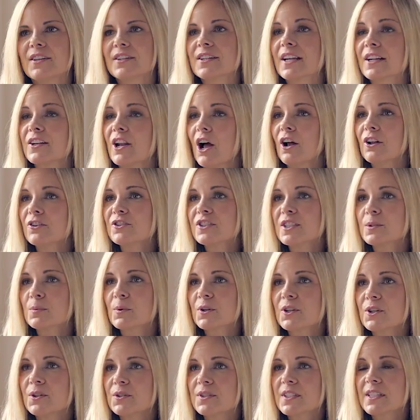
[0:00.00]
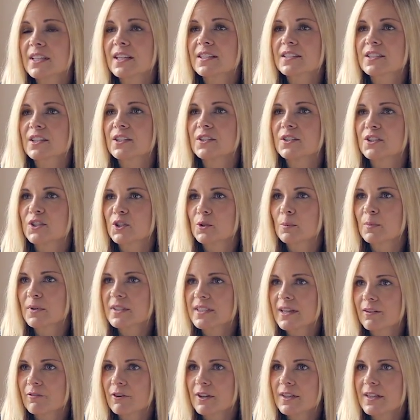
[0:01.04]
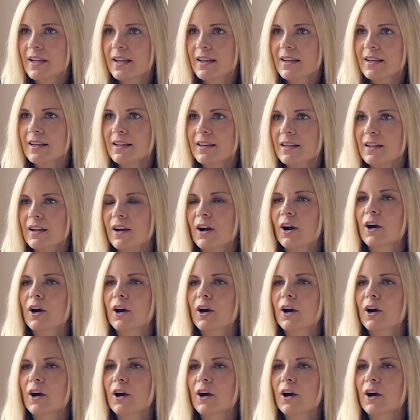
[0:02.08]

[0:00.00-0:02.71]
The technologies we're using as consumers every day